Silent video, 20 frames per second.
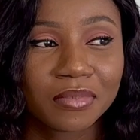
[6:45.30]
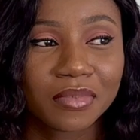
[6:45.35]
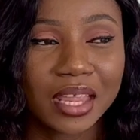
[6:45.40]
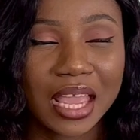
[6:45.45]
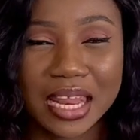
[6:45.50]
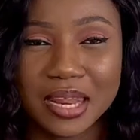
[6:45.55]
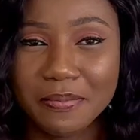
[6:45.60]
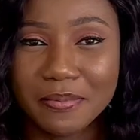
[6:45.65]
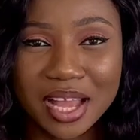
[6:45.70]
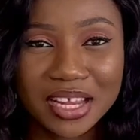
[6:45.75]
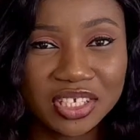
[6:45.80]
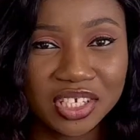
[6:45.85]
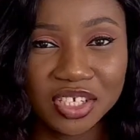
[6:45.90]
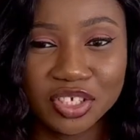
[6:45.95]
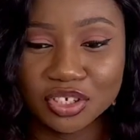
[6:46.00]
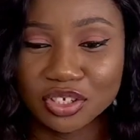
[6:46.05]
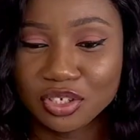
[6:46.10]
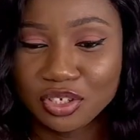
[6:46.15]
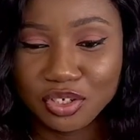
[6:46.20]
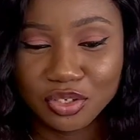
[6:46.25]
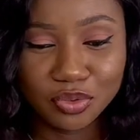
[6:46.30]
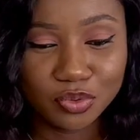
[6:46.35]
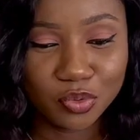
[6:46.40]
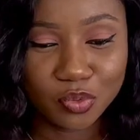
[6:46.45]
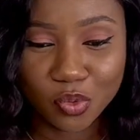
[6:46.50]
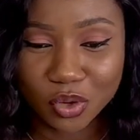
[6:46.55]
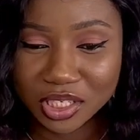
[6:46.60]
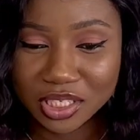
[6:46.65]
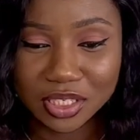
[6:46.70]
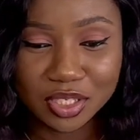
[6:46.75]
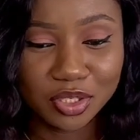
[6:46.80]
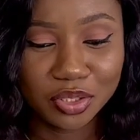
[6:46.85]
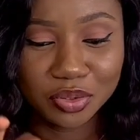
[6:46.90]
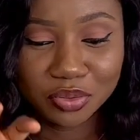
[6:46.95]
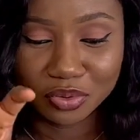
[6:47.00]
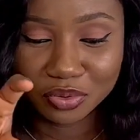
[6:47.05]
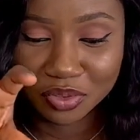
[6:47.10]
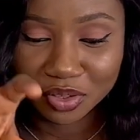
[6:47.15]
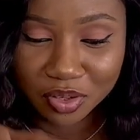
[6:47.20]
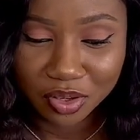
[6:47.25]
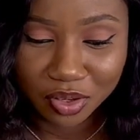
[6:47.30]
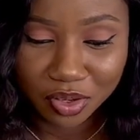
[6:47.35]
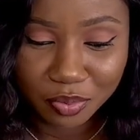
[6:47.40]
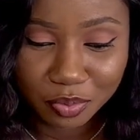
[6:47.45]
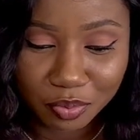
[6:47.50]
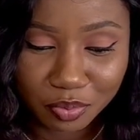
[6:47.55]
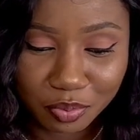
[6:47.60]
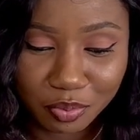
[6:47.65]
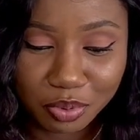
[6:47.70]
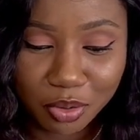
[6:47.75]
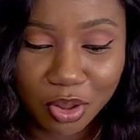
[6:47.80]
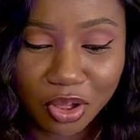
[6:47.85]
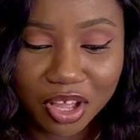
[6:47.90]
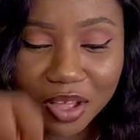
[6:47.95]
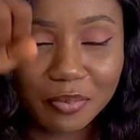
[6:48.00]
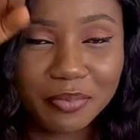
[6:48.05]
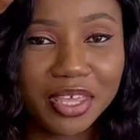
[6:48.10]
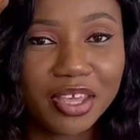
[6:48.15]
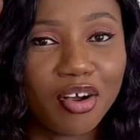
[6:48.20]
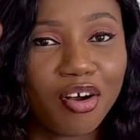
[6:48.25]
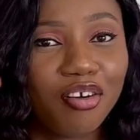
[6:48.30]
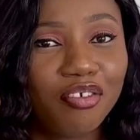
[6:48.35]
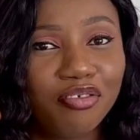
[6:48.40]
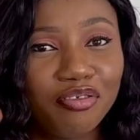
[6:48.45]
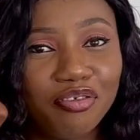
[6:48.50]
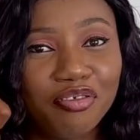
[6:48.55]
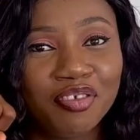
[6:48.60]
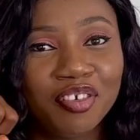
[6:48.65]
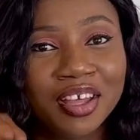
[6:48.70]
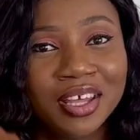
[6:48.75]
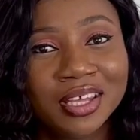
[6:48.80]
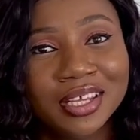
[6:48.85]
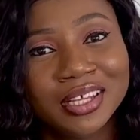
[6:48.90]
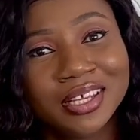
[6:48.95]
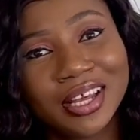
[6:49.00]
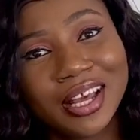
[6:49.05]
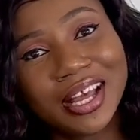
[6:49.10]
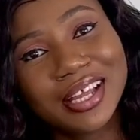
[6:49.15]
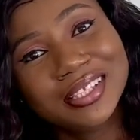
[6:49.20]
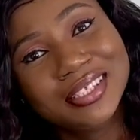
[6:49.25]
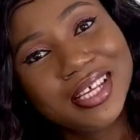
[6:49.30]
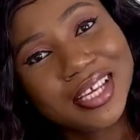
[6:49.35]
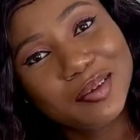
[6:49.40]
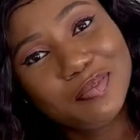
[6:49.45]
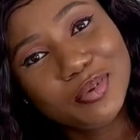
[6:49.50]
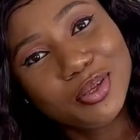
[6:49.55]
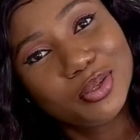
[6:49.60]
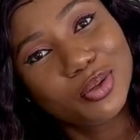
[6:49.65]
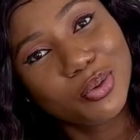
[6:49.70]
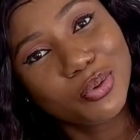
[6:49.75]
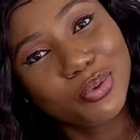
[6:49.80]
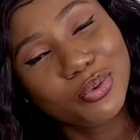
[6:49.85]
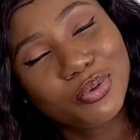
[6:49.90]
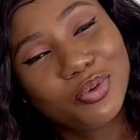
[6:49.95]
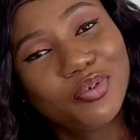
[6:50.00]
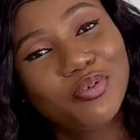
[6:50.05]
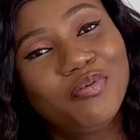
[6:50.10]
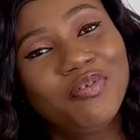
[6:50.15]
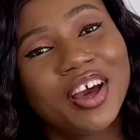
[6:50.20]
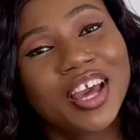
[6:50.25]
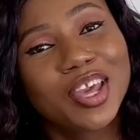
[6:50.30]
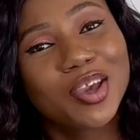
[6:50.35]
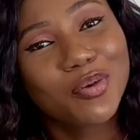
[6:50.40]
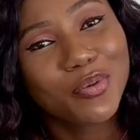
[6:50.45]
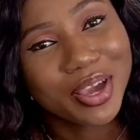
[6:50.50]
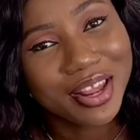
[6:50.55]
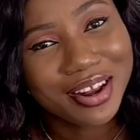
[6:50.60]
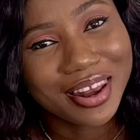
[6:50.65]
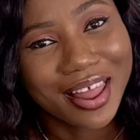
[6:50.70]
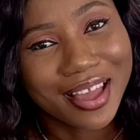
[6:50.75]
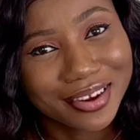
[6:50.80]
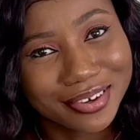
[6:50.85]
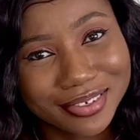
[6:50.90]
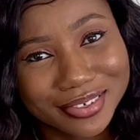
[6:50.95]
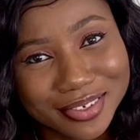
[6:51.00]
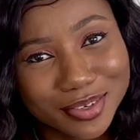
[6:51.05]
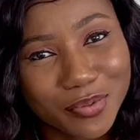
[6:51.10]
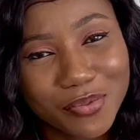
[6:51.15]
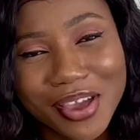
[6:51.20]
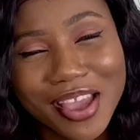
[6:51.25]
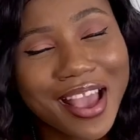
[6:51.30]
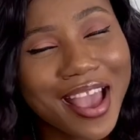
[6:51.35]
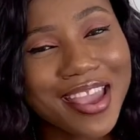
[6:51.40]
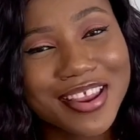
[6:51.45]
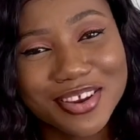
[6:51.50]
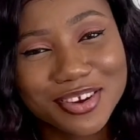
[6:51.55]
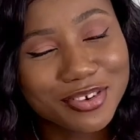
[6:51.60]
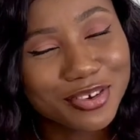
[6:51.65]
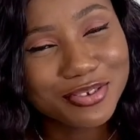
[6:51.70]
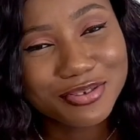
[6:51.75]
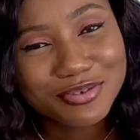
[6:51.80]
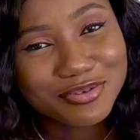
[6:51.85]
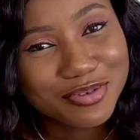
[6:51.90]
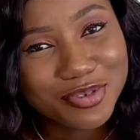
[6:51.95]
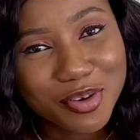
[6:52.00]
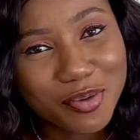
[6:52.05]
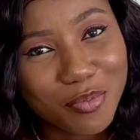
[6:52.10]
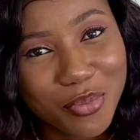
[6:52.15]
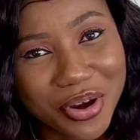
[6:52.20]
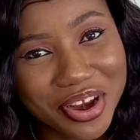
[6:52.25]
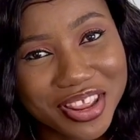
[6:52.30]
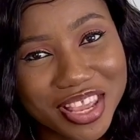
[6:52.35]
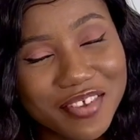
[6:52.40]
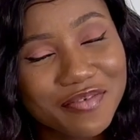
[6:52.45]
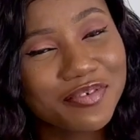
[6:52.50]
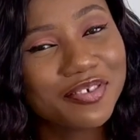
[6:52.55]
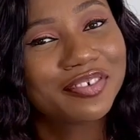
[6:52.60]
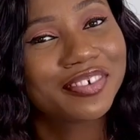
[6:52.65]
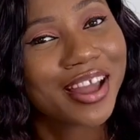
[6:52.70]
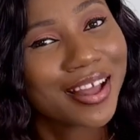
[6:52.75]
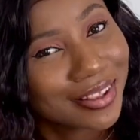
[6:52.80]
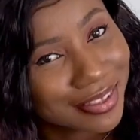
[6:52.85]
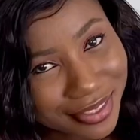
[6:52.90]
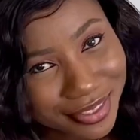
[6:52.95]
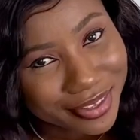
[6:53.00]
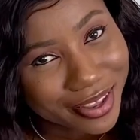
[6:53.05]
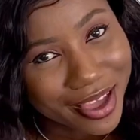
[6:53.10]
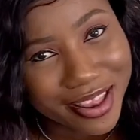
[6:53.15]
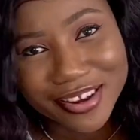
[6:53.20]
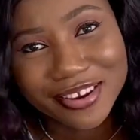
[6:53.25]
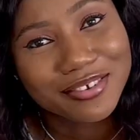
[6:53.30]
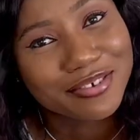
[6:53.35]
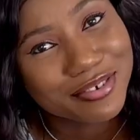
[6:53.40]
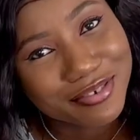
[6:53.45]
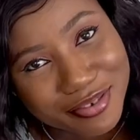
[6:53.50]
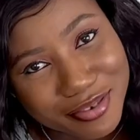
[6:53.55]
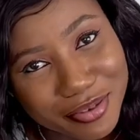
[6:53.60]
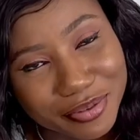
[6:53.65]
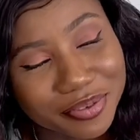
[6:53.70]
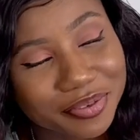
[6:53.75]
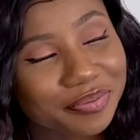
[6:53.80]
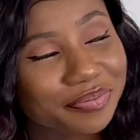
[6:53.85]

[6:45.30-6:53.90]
And imagine just you wanting to pluck me off and take me to far away land where I did not know nobody, even rats. I did not know.